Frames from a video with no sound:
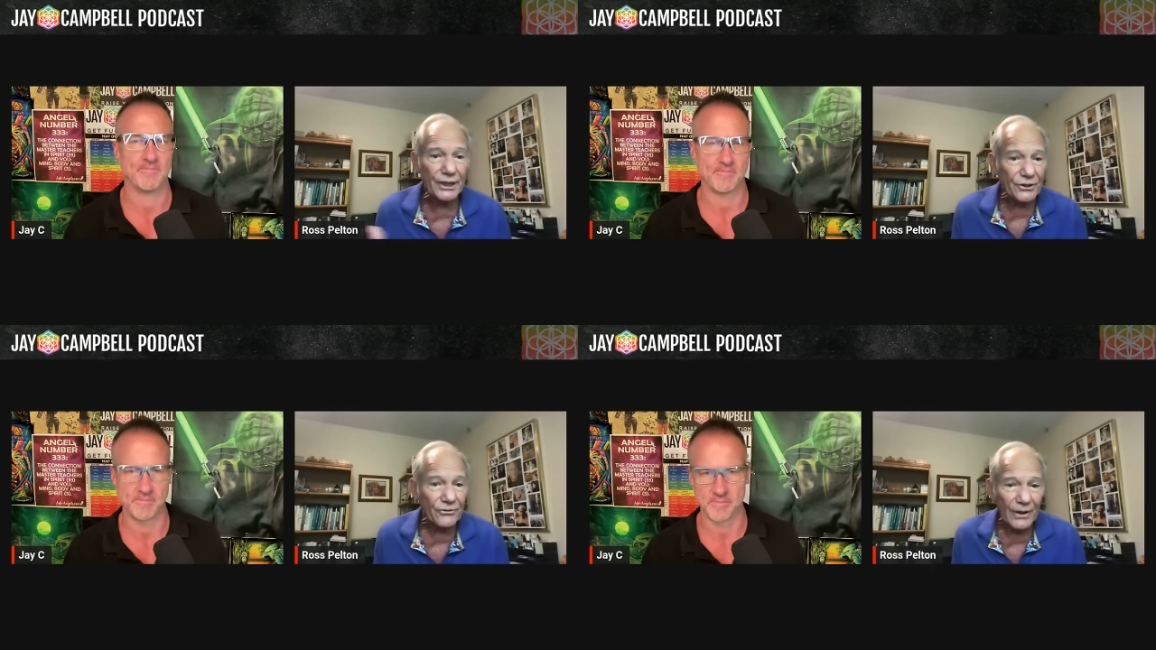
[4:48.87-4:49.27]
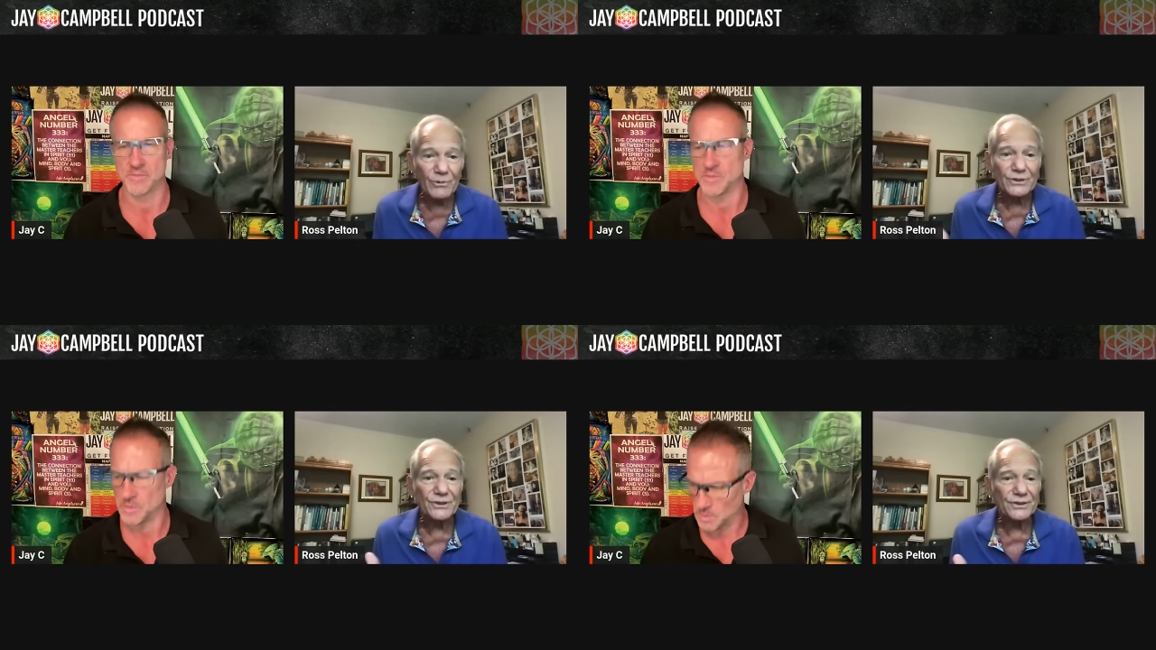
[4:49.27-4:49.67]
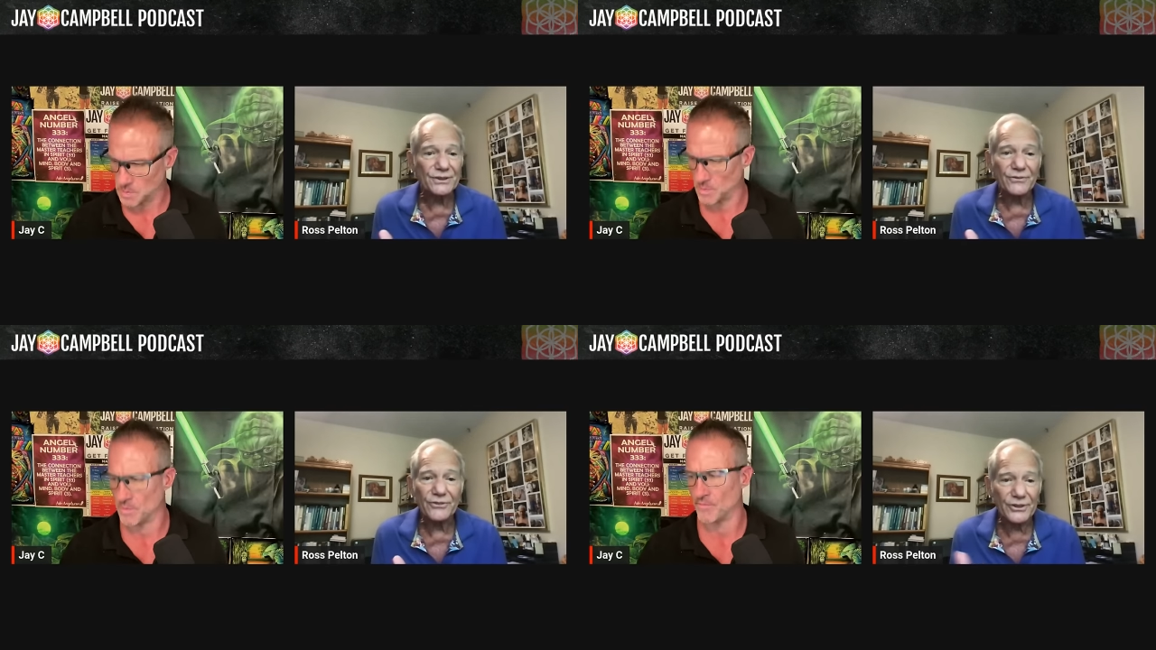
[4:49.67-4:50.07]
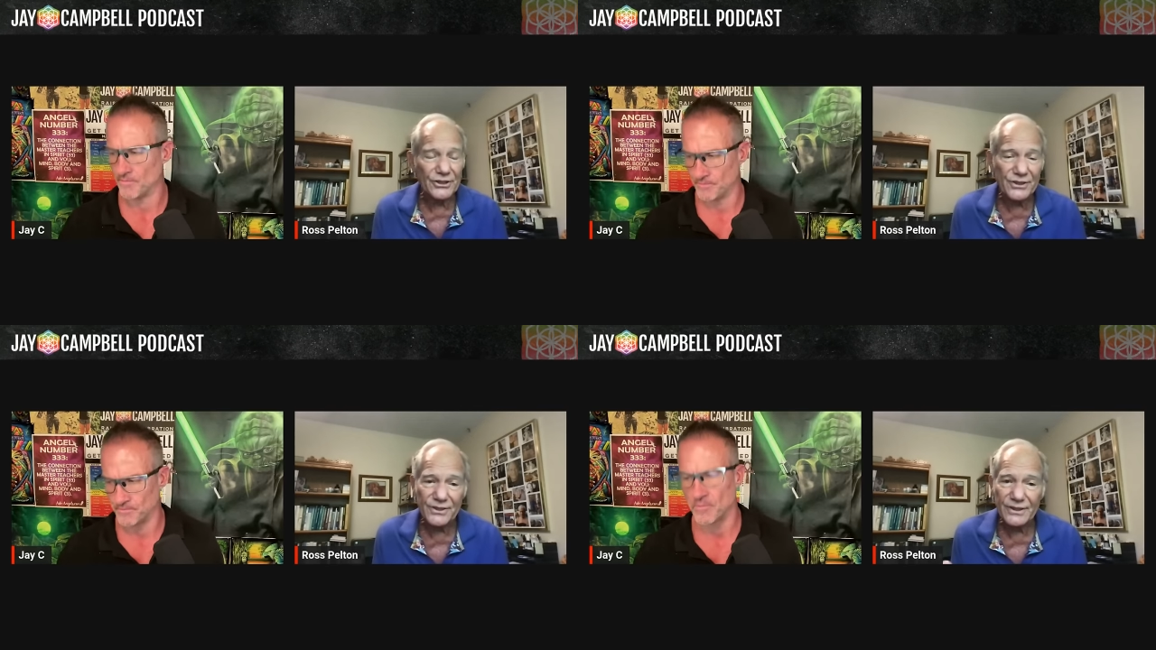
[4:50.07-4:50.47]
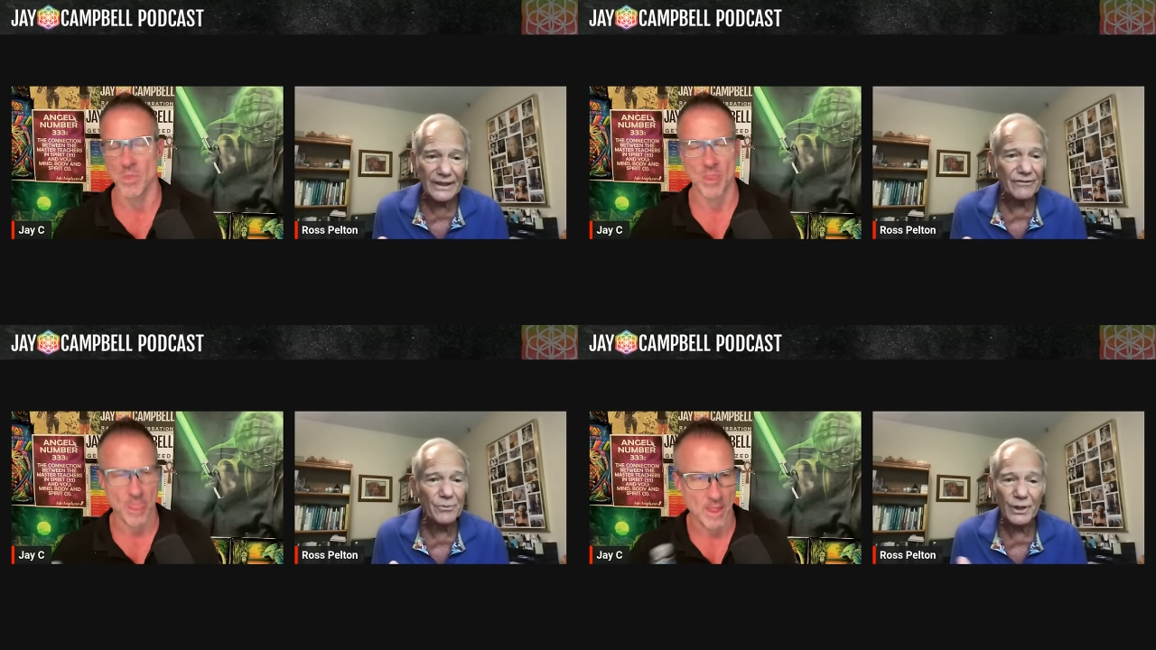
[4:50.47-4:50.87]
Speaker 1: teach pharmacists and physicians
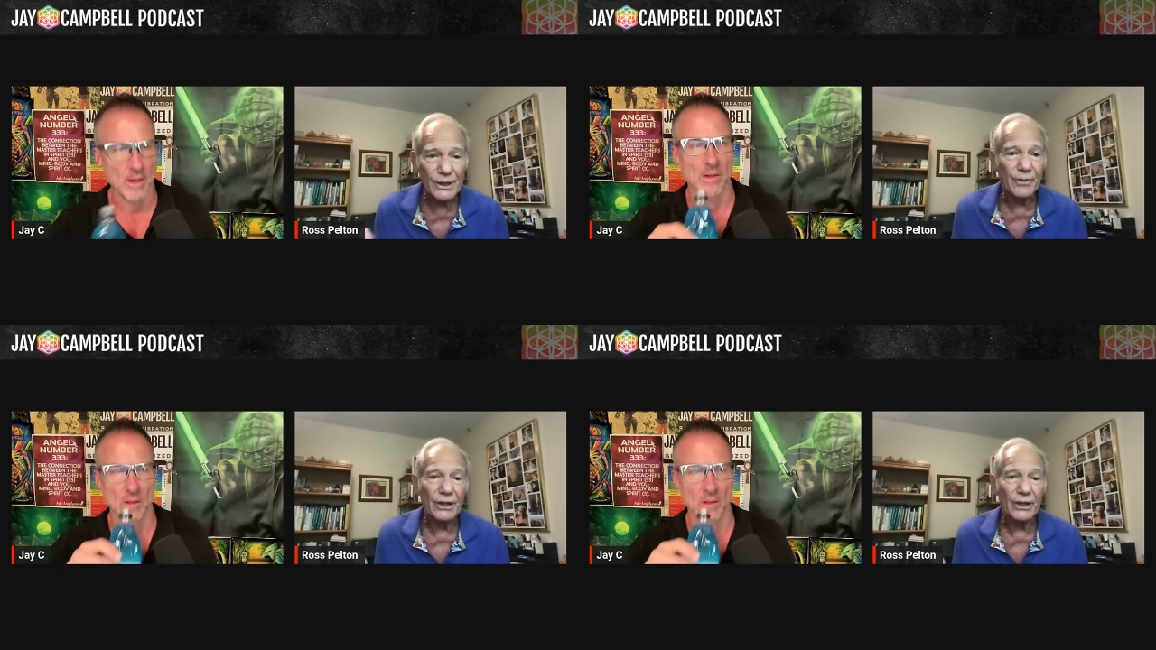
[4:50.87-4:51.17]
and everybody